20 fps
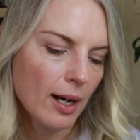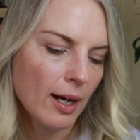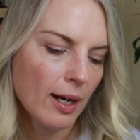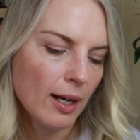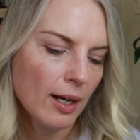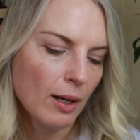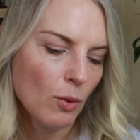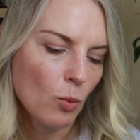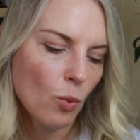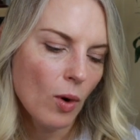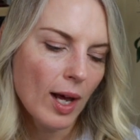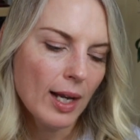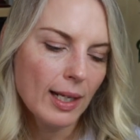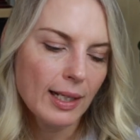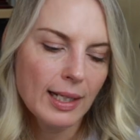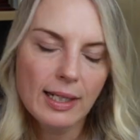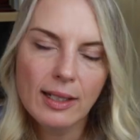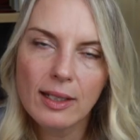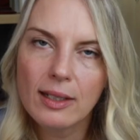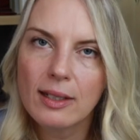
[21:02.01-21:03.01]
Uh, white
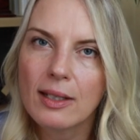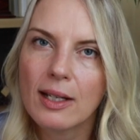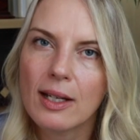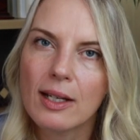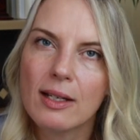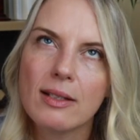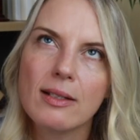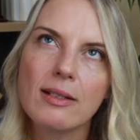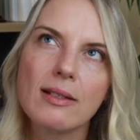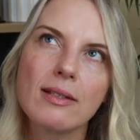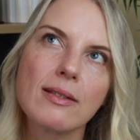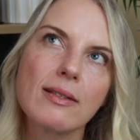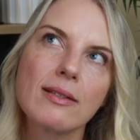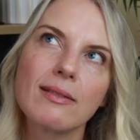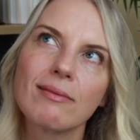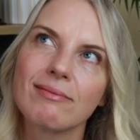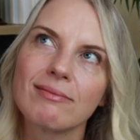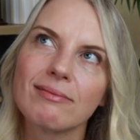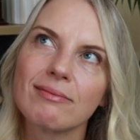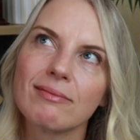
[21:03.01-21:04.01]
Linen is,
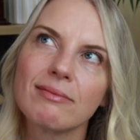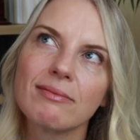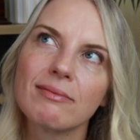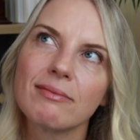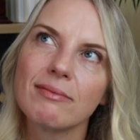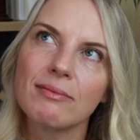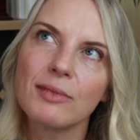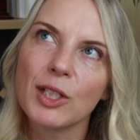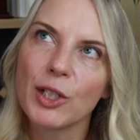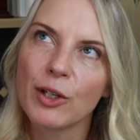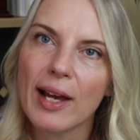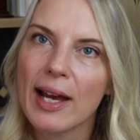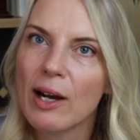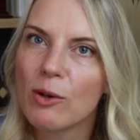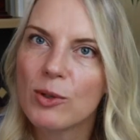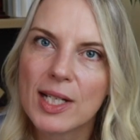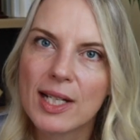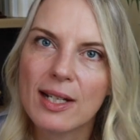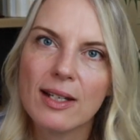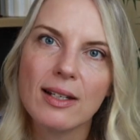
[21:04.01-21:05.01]
you know,
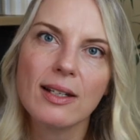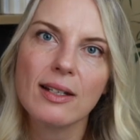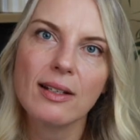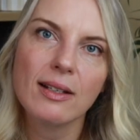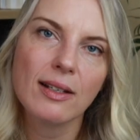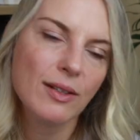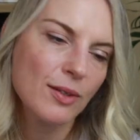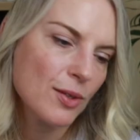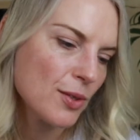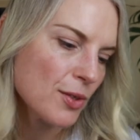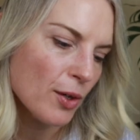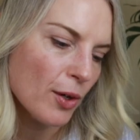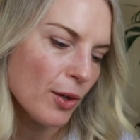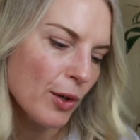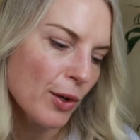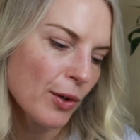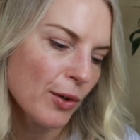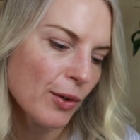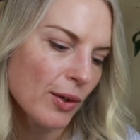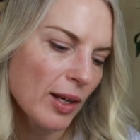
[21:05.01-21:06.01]
aldehydic, so,
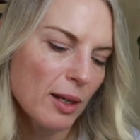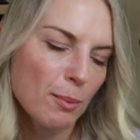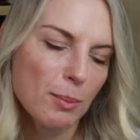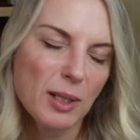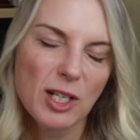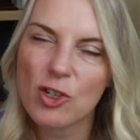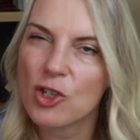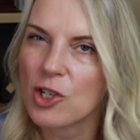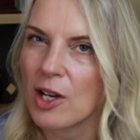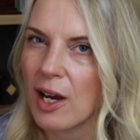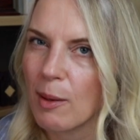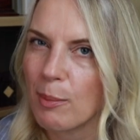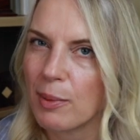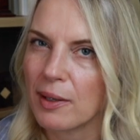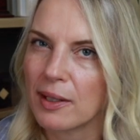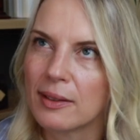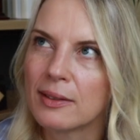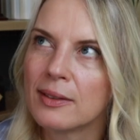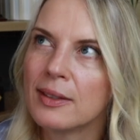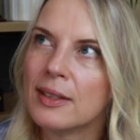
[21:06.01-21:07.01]
and a bit
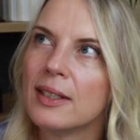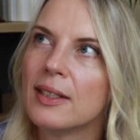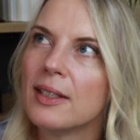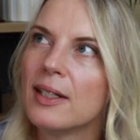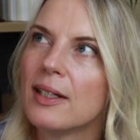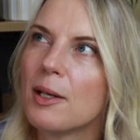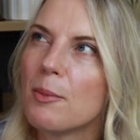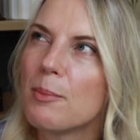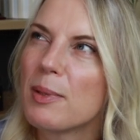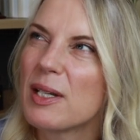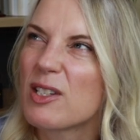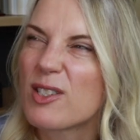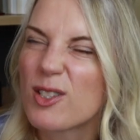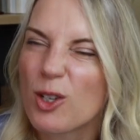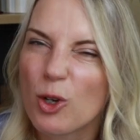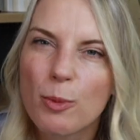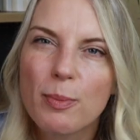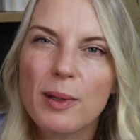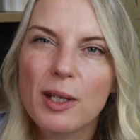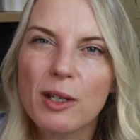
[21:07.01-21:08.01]
sharper, a bit
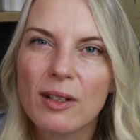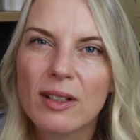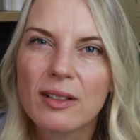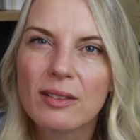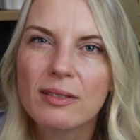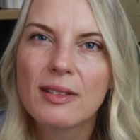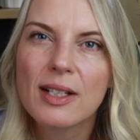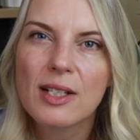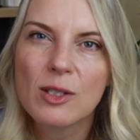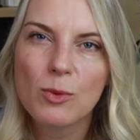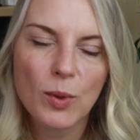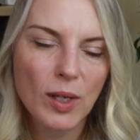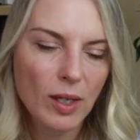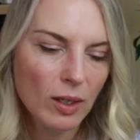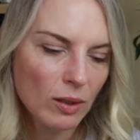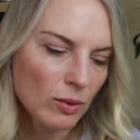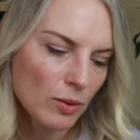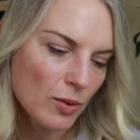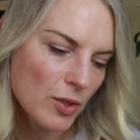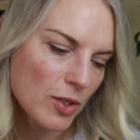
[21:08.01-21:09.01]
soapier as
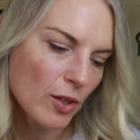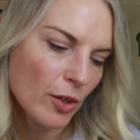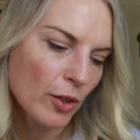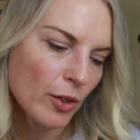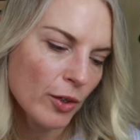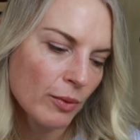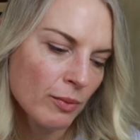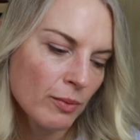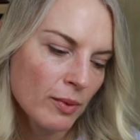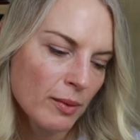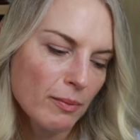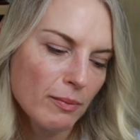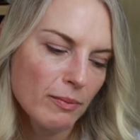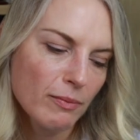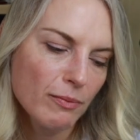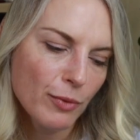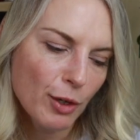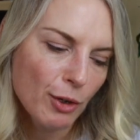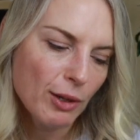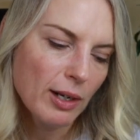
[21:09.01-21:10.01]
well. So,
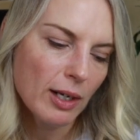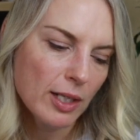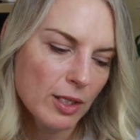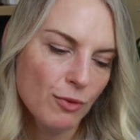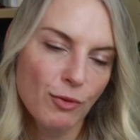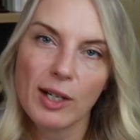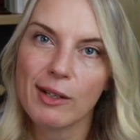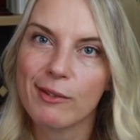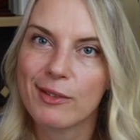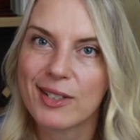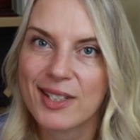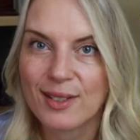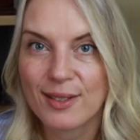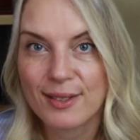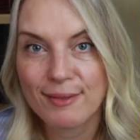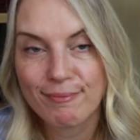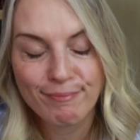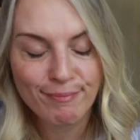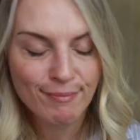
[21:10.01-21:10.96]
very nice fragrances.